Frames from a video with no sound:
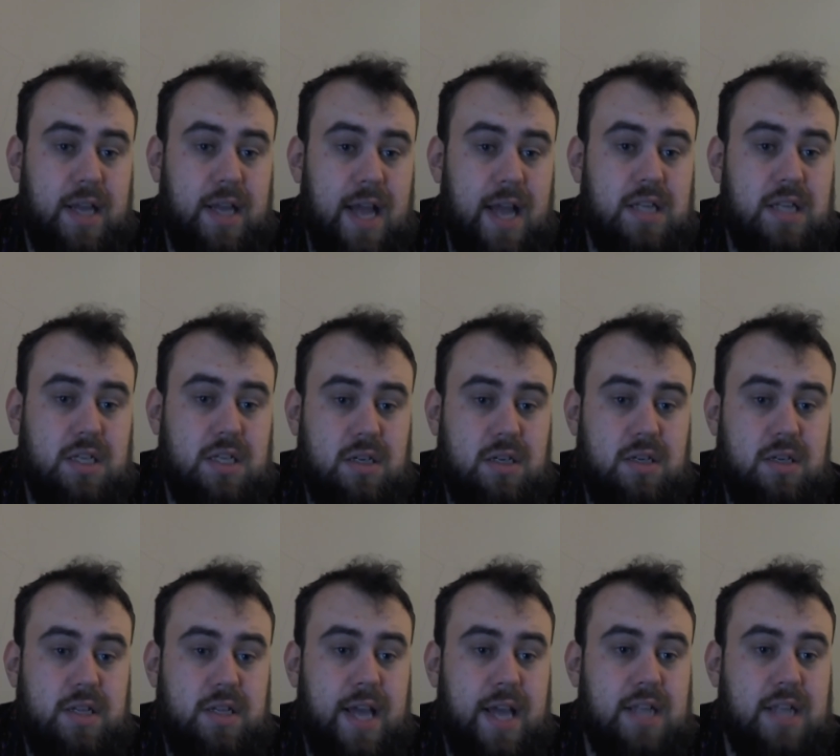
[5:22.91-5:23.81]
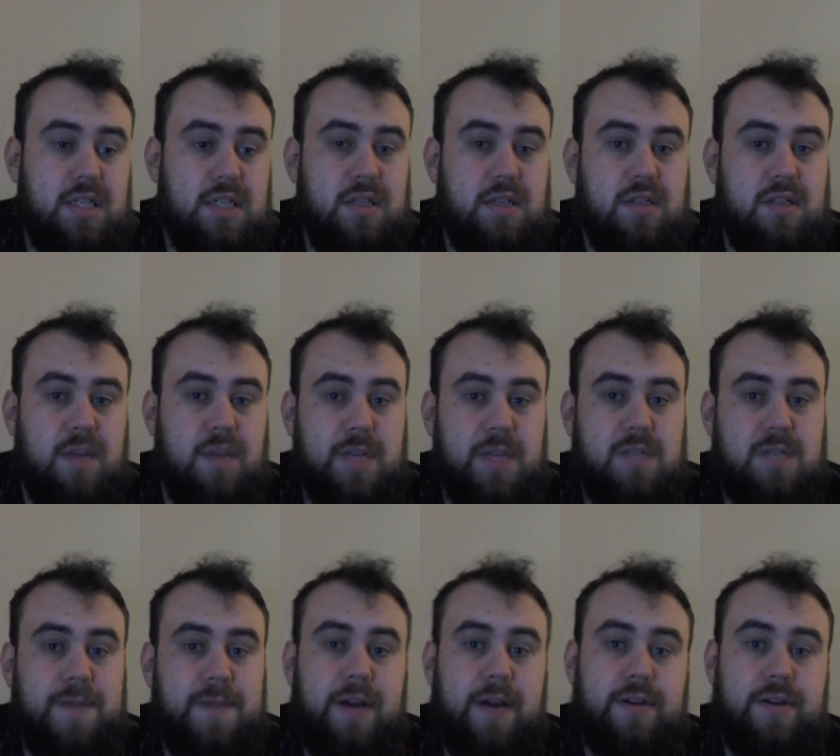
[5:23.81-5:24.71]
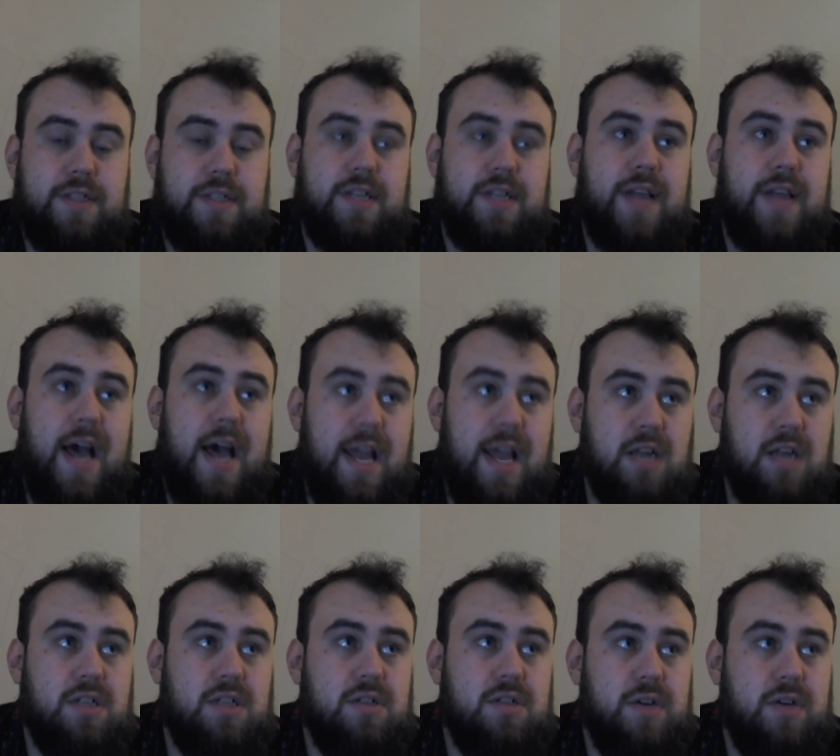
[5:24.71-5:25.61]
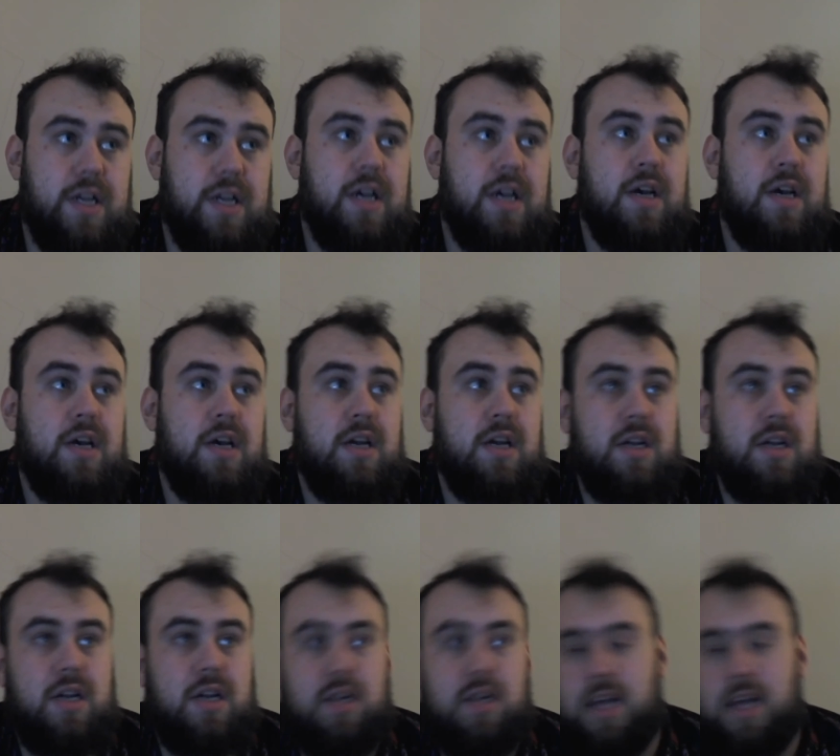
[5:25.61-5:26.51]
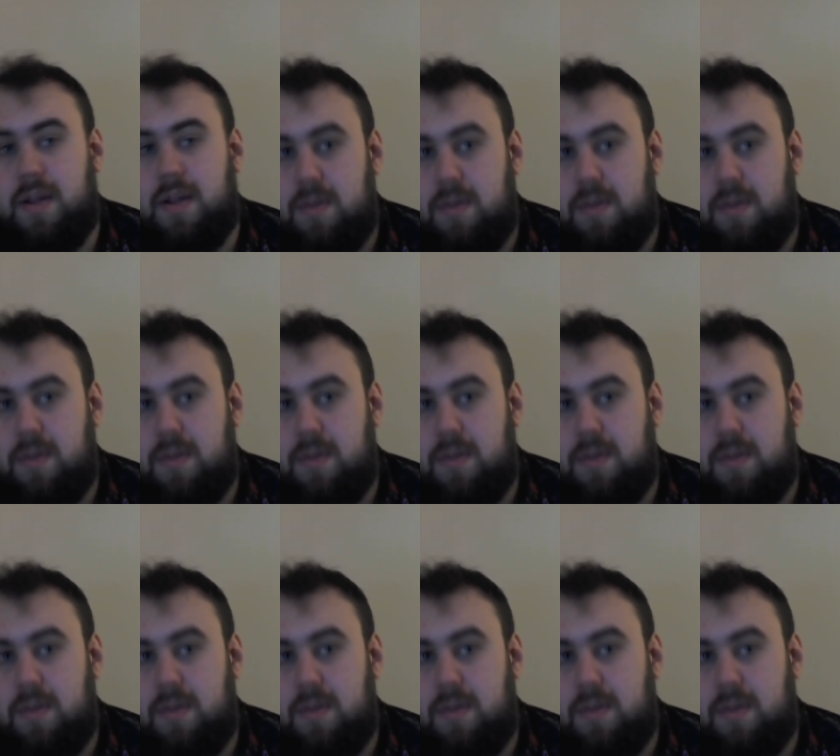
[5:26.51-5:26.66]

getting getting some experience in that industry, and like